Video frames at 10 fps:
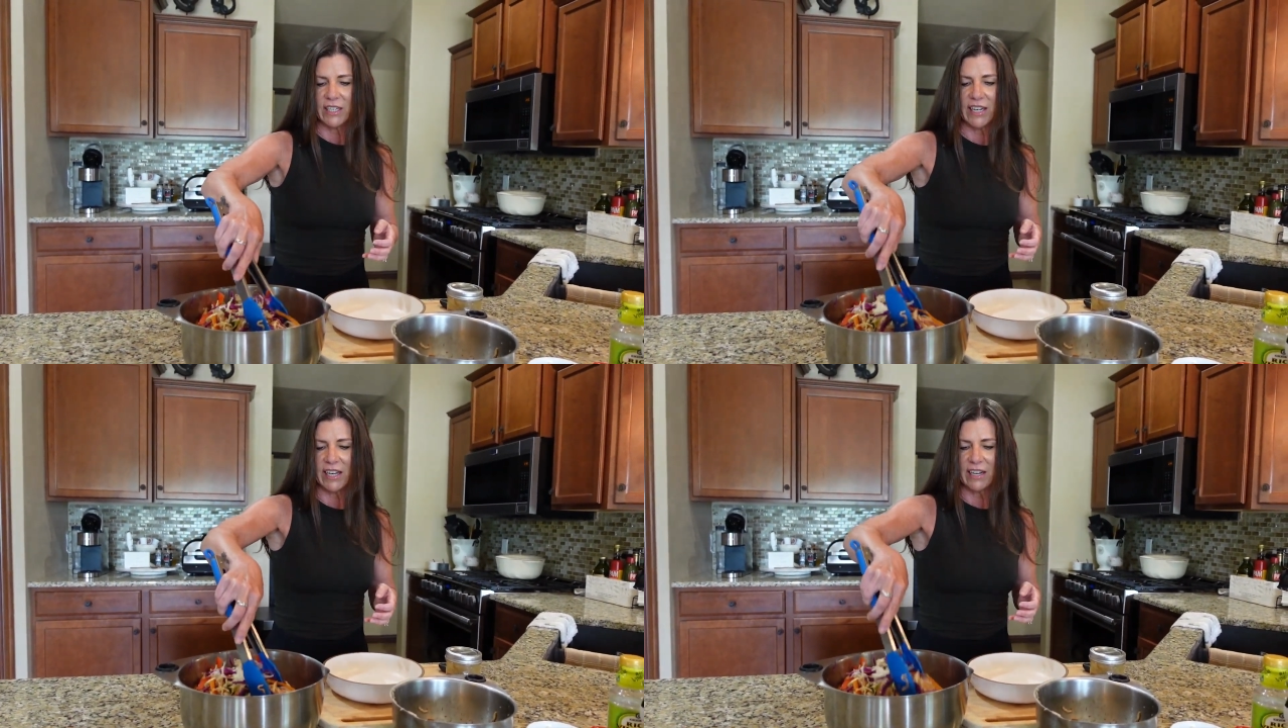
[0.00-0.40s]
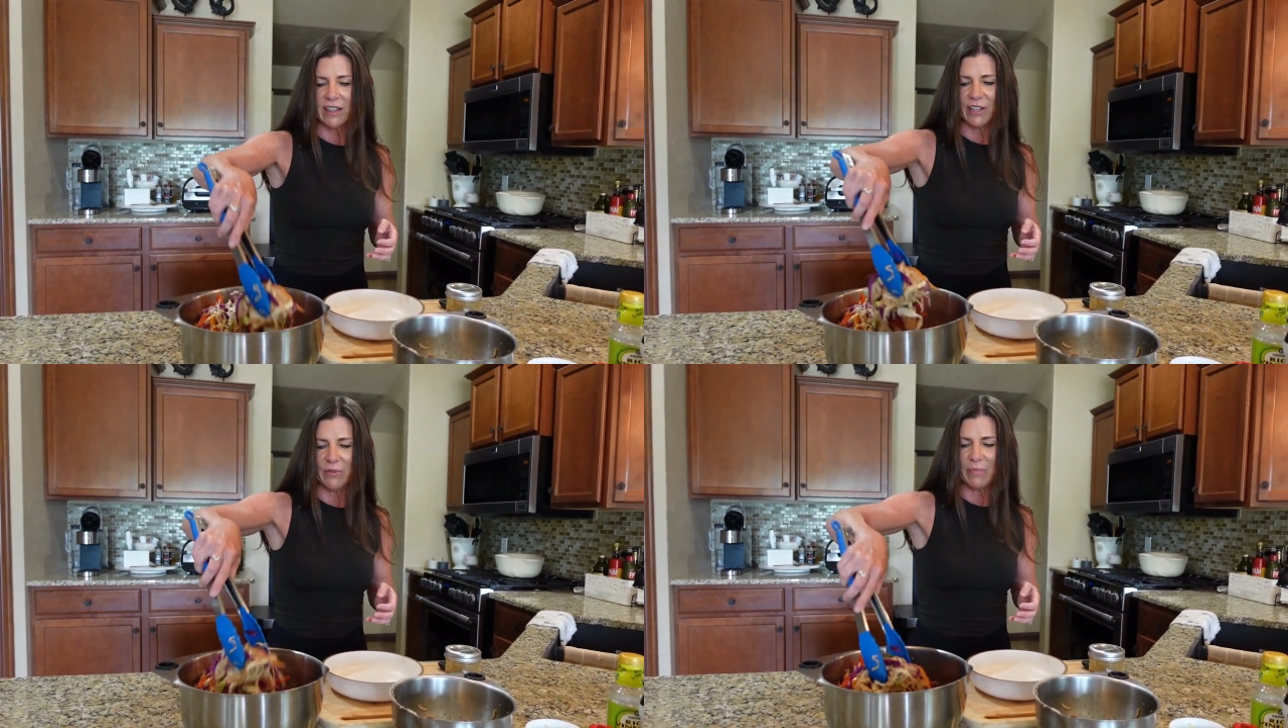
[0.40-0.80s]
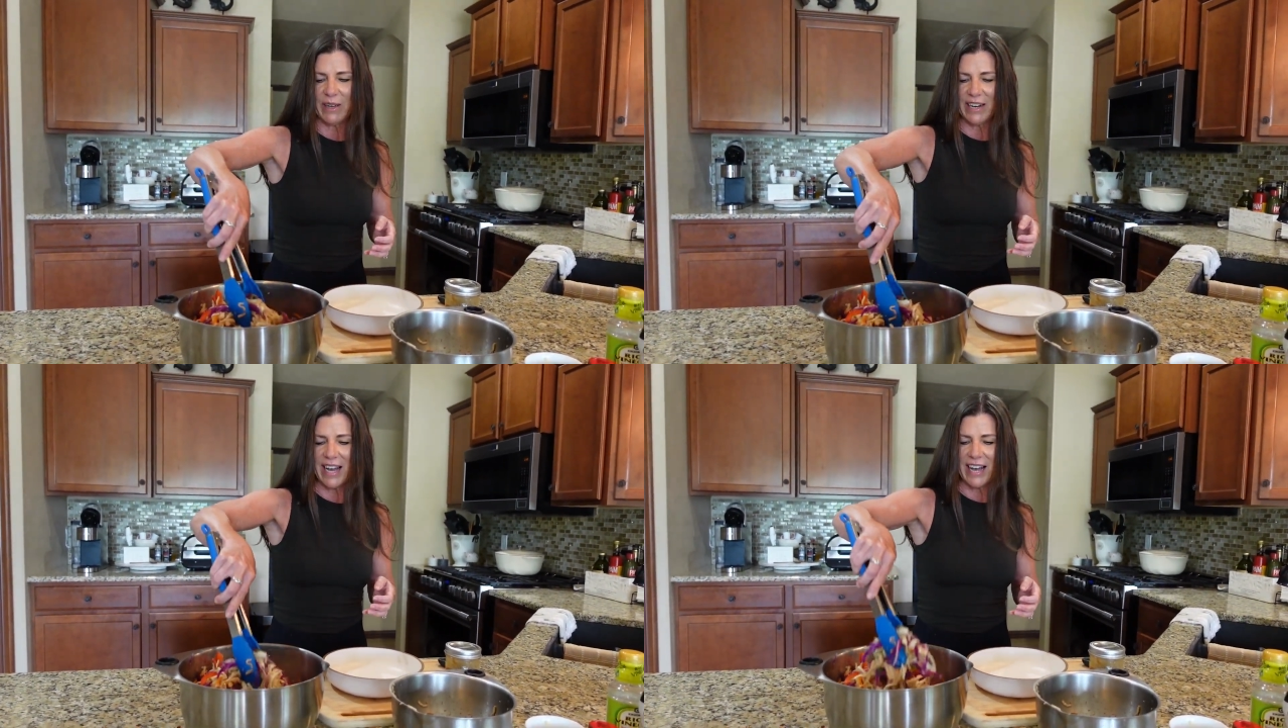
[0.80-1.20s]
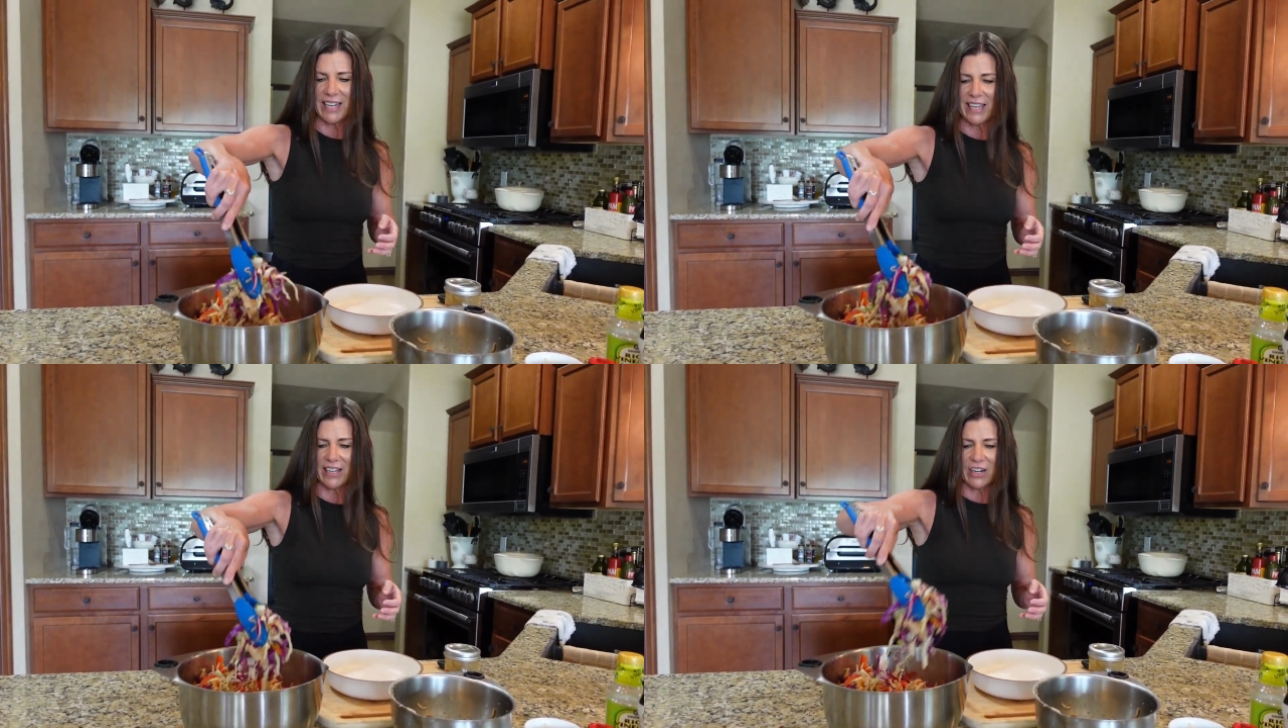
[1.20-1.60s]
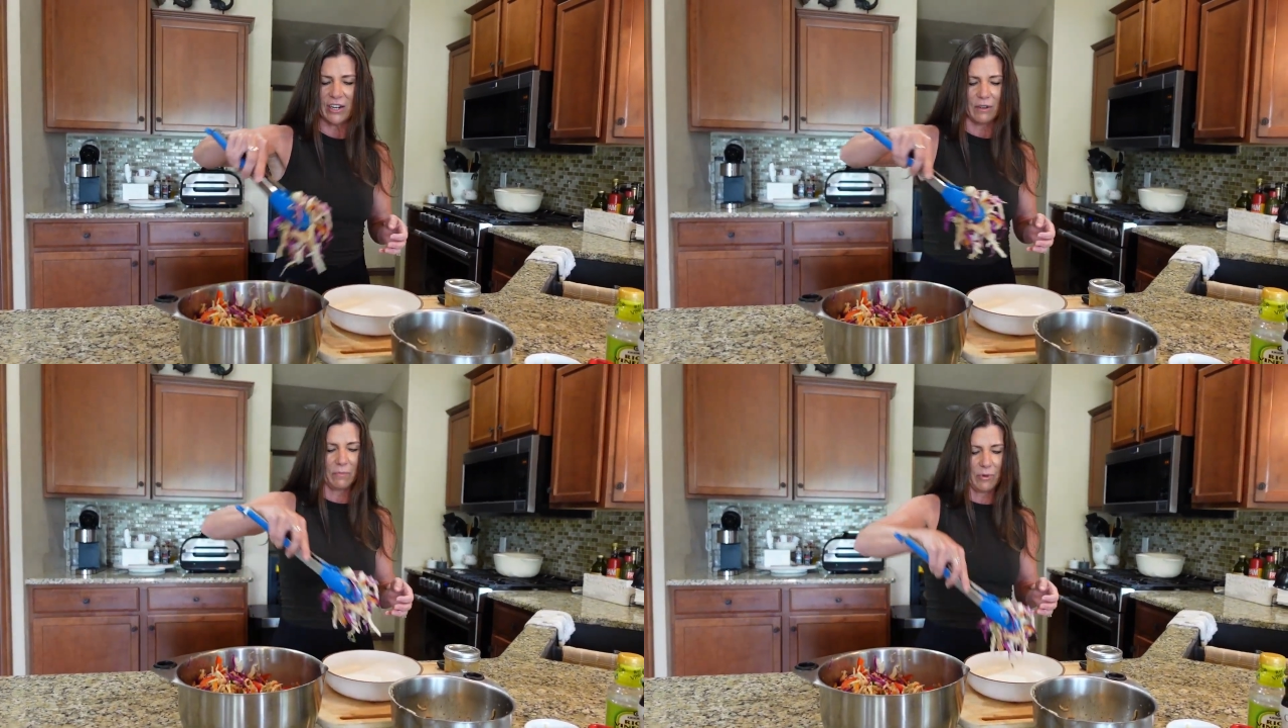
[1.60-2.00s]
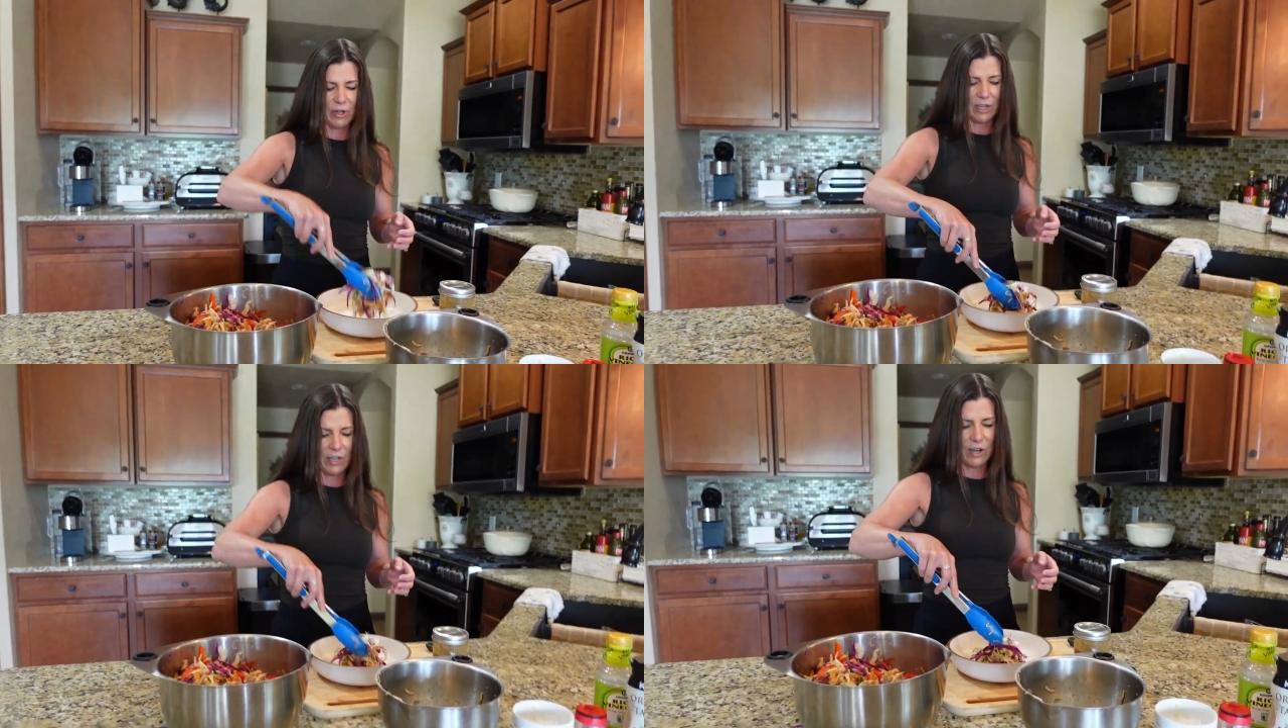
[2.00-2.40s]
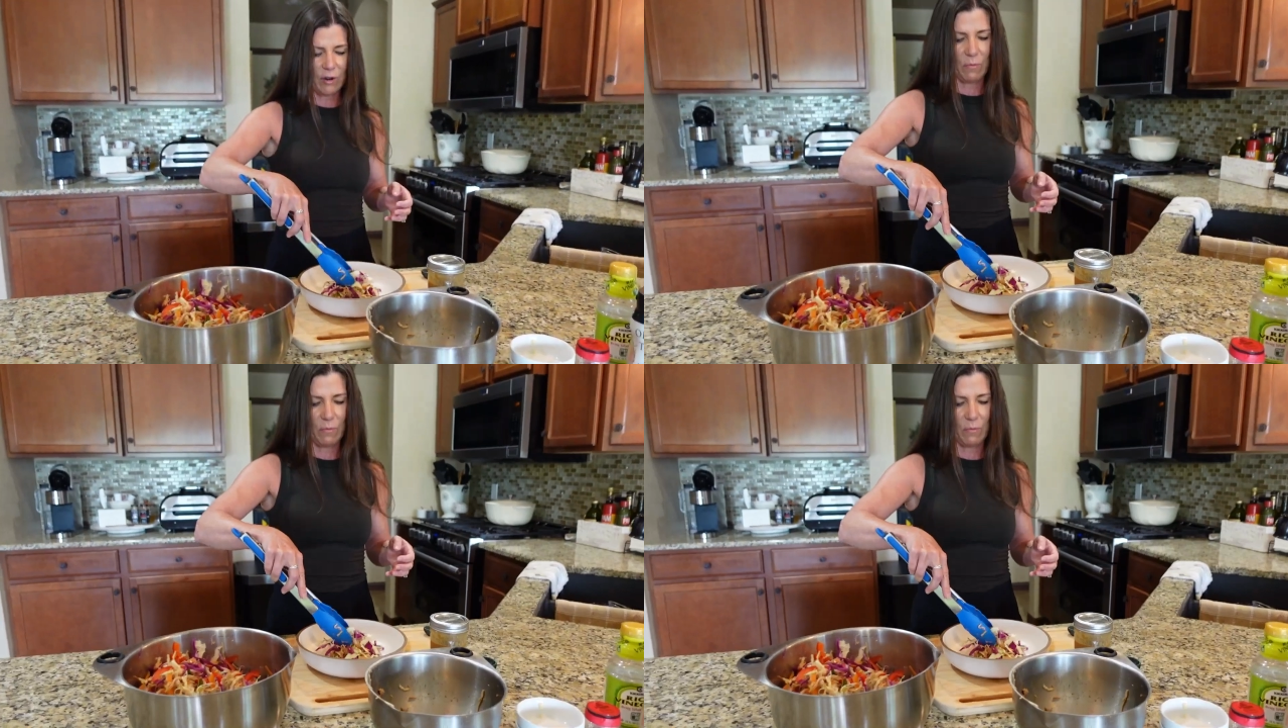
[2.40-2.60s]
take a little bit out of here and put it in our